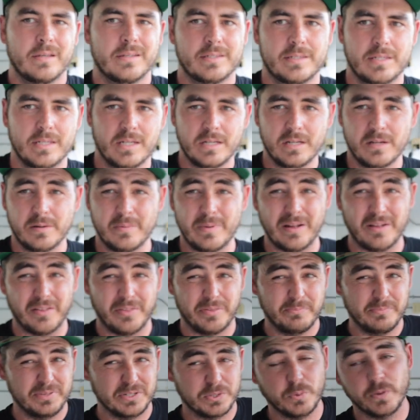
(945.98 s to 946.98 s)
Sitting
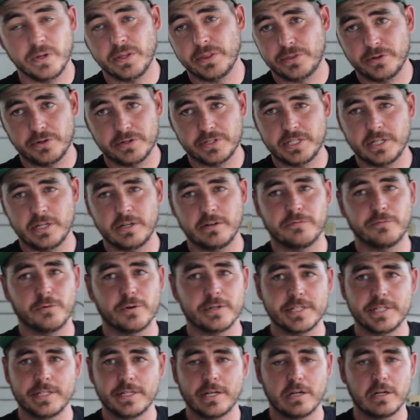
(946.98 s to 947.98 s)
about between 1300
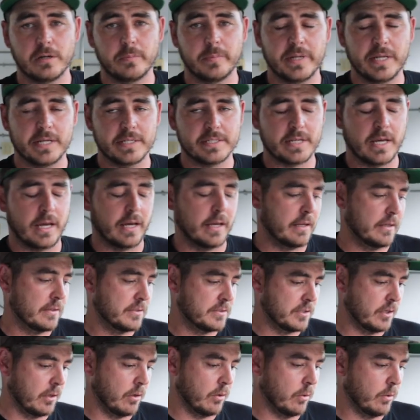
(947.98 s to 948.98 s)
and 1400 PSI.
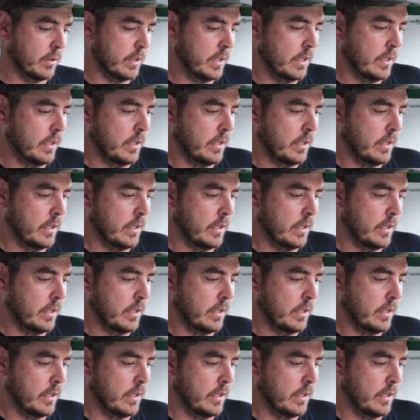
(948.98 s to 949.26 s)
So,